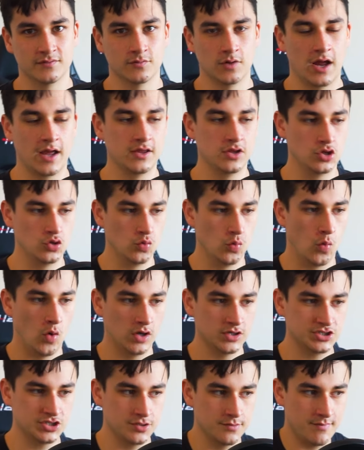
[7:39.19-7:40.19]
Right? You
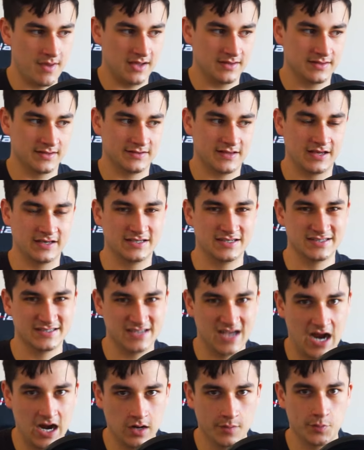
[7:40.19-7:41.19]
want to make this a
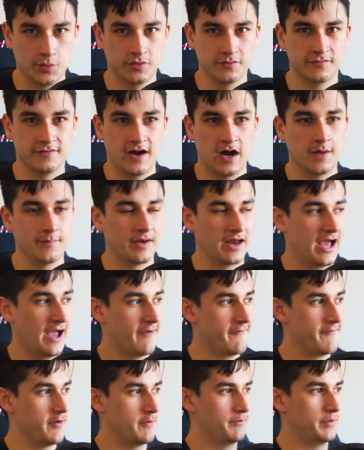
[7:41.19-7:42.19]
desirable environment. I
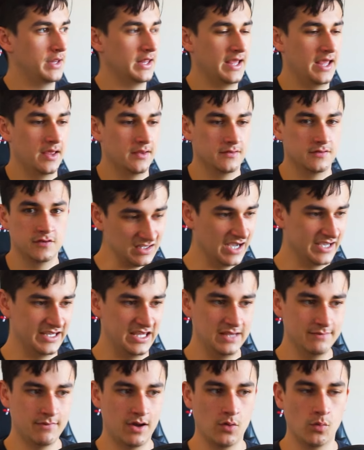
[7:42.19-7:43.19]
have plants. I
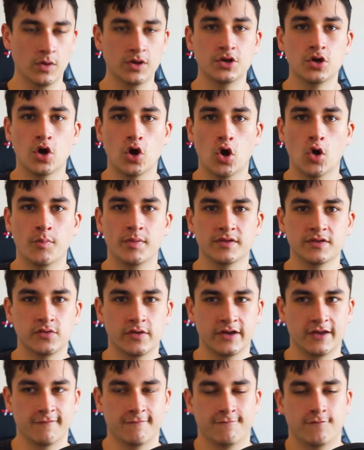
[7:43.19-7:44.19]
keep my window open so
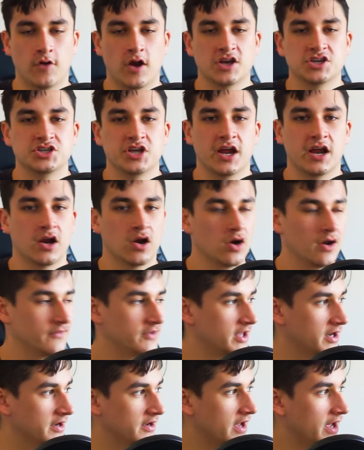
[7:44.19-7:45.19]
I get fresh air. I've
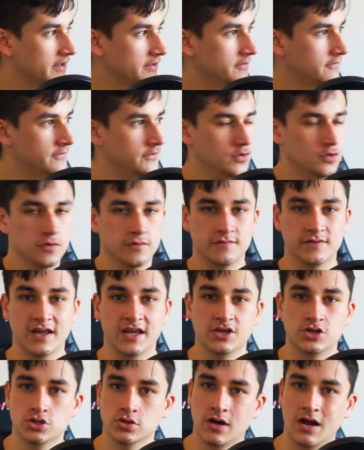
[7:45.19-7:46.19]
got a nice view of
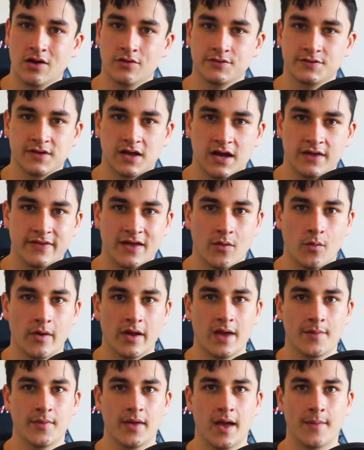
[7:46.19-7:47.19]
nature outside. That way
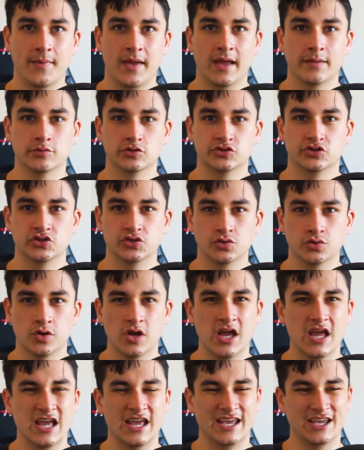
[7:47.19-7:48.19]
I'm able to
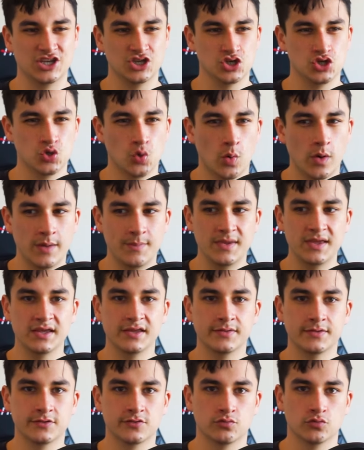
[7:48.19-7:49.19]
enjoy being
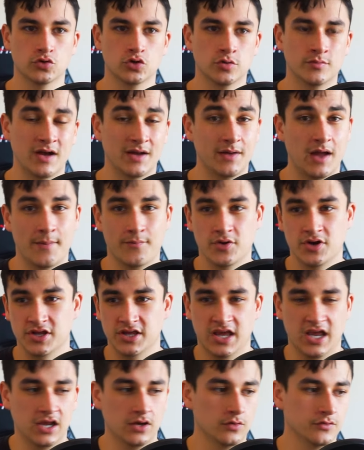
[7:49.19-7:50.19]
in this room. I bring
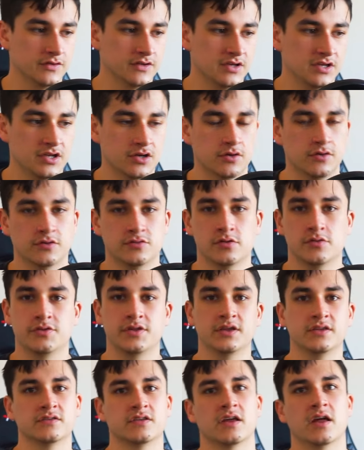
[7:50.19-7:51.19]
candles in here. These are
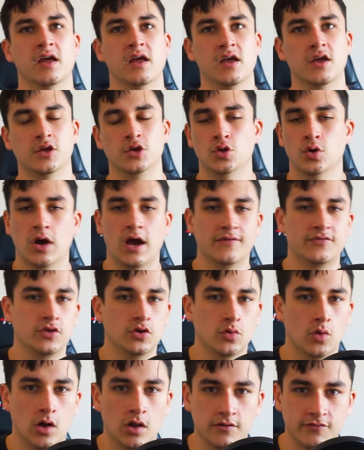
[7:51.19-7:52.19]
things that you don't have to
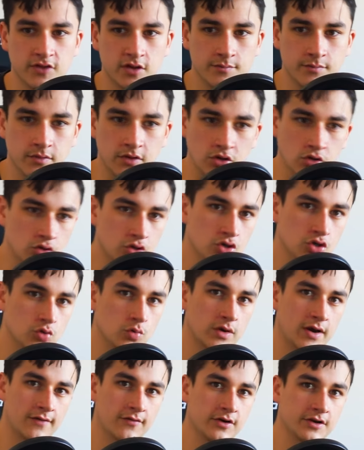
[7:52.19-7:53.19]
do all of them, and you can do
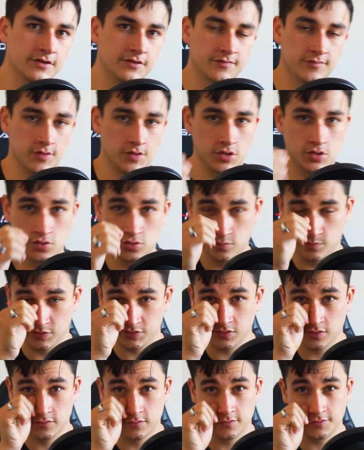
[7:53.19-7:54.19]
whatever it is for you,
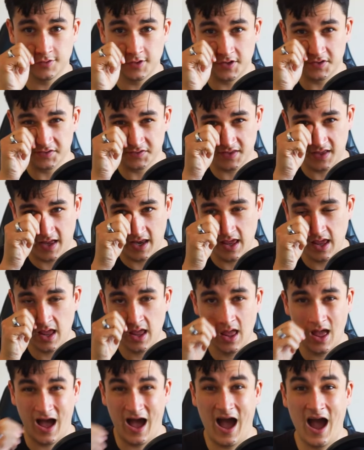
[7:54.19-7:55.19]
but those are things that
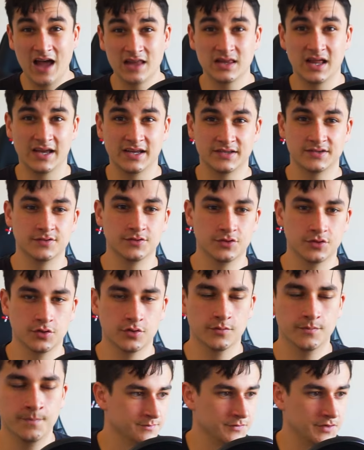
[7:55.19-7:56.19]
I like to
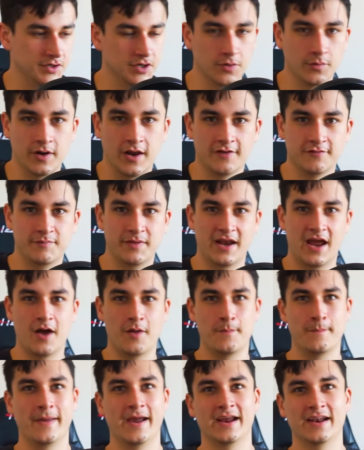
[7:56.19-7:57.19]
do. You know, when I've been
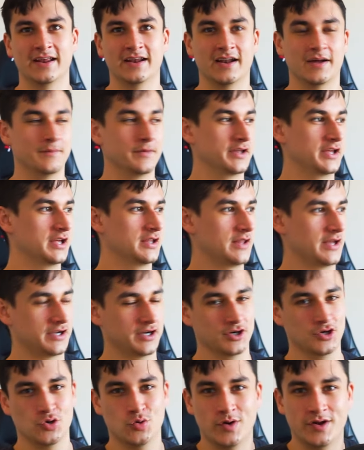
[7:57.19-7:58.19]
out and made it, I'm going to get like
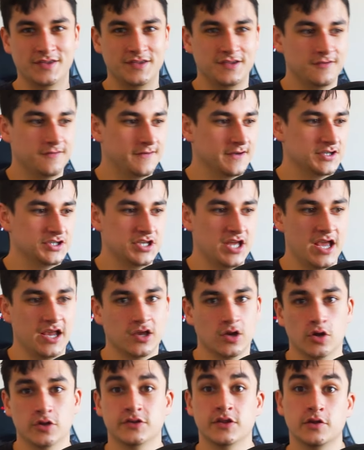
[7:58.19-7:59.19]
a crazy fish tank
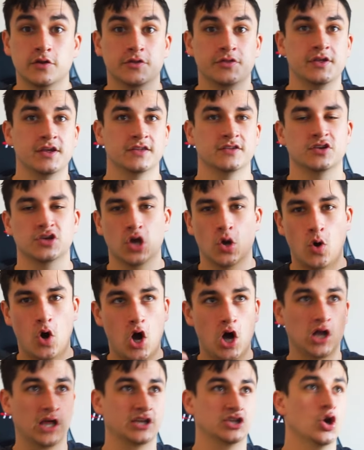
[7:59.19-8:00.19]
and all these other things and go
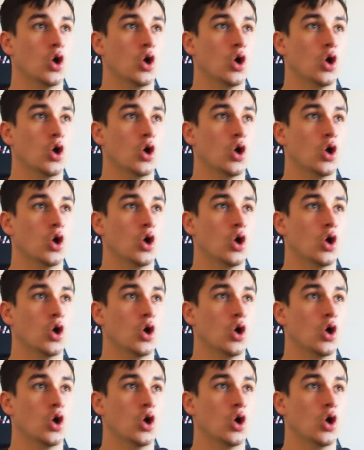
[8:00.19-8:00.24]
like